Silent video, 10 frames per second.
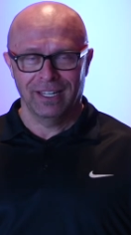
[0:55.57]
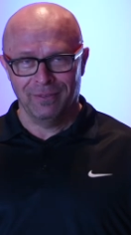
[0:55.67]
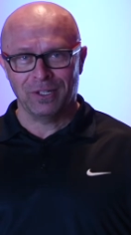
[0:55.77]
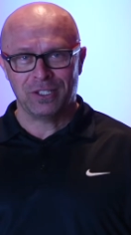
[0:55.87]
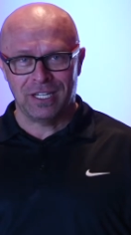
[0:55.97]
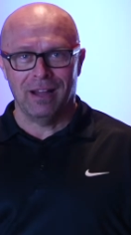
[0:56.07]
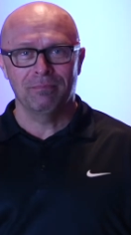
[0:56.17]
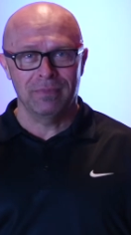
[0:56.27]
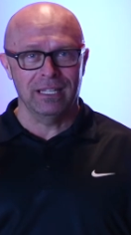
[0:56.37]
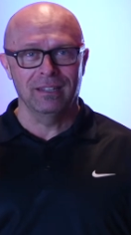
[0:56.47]
It never
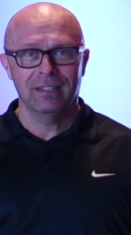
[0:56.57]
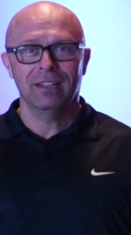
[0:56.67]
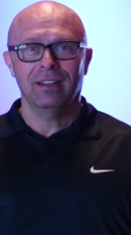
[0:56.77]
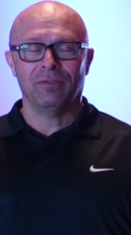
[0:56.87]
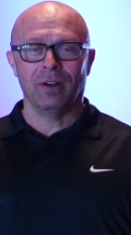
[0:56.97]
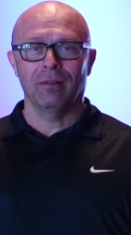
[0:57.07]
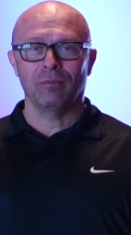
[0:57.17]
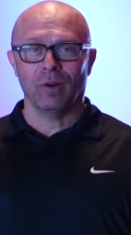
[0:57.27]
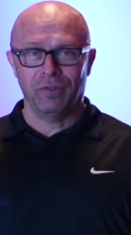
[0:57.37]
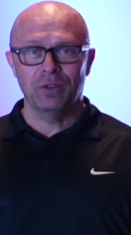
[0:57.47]
stopped me
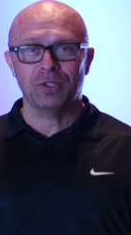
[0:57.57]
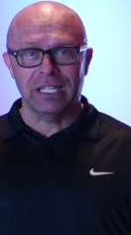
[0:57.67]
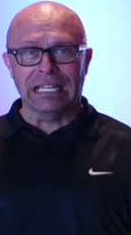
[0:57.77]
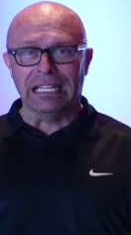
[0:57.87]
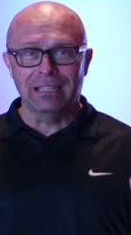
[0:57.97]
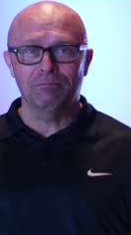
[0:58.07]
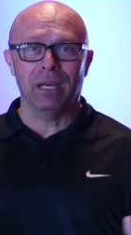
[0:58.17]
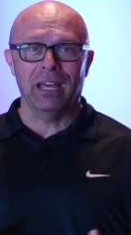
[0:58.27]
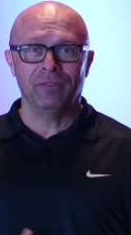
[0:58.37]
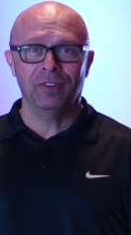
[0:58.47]
from refusing to eat
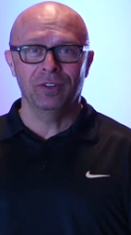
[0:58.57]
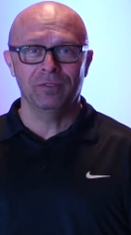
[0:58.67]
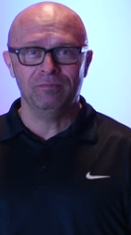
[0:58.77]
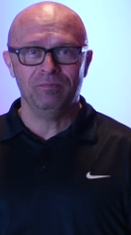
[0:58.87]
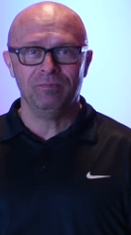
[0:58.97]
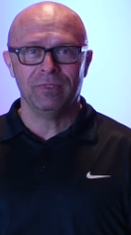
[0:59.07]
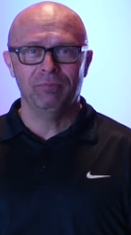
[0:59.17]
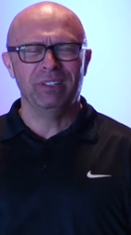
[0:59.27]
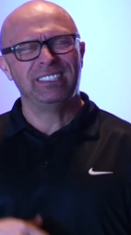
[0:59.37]
bad food.